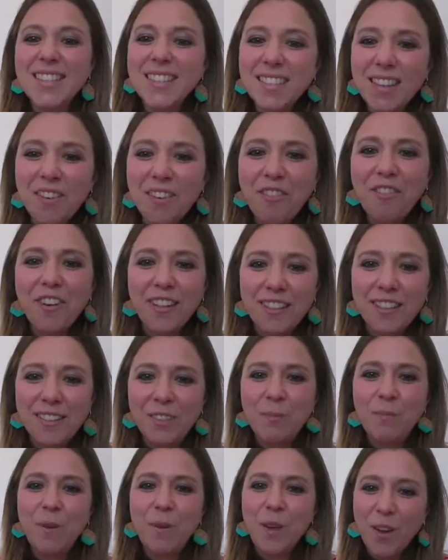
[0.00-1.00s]
It's
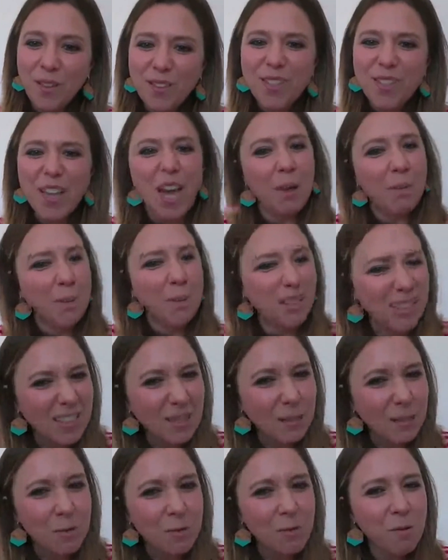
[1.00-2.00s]
different to be on time at
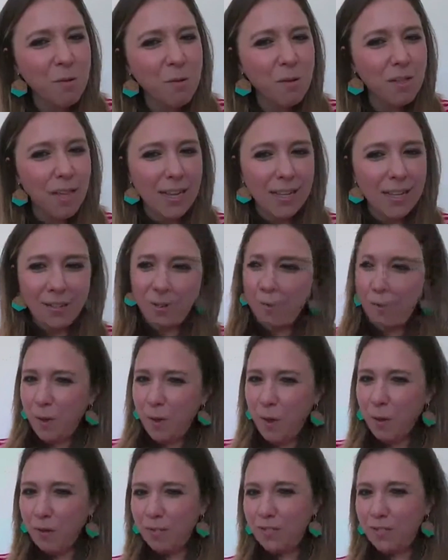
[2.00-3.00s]
school and to
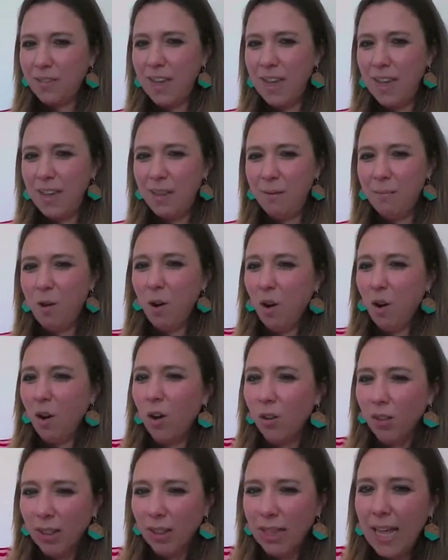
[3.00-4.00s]
be on time
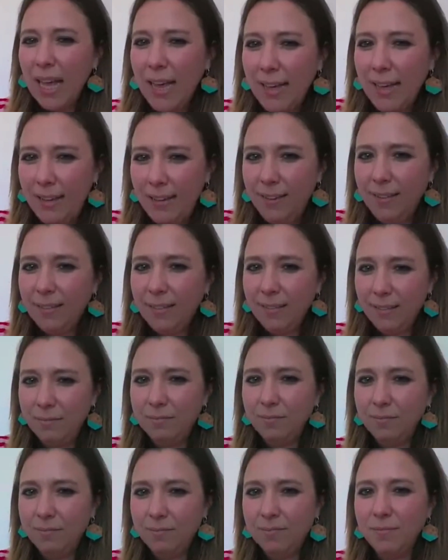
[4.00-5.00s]
online.
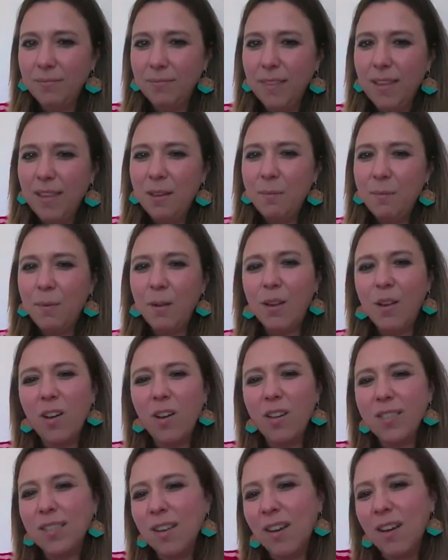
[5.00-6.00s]

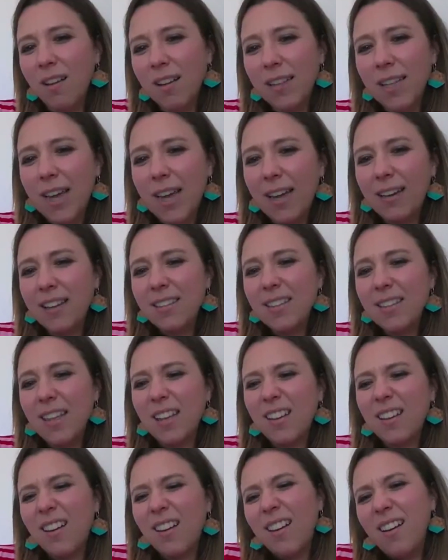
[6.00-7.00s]
Because online is
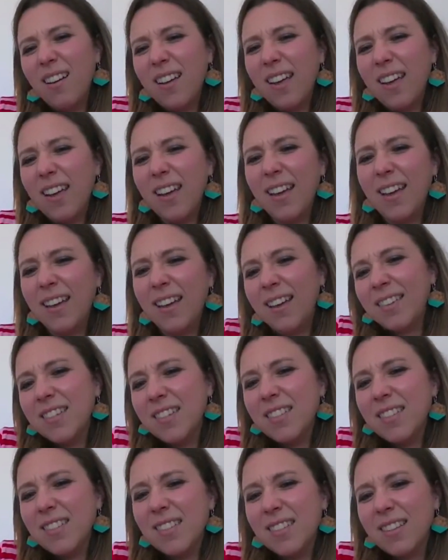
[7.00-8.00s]
like, okay, I
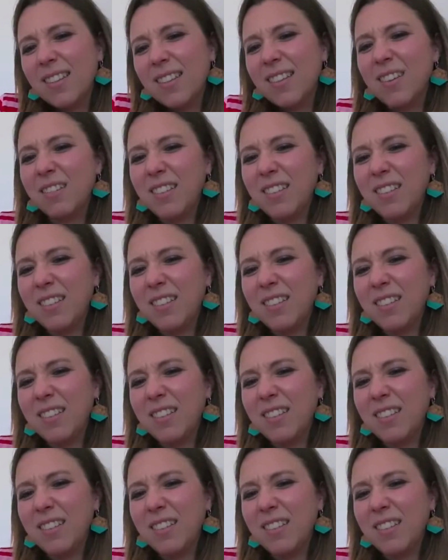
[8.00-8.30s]
can just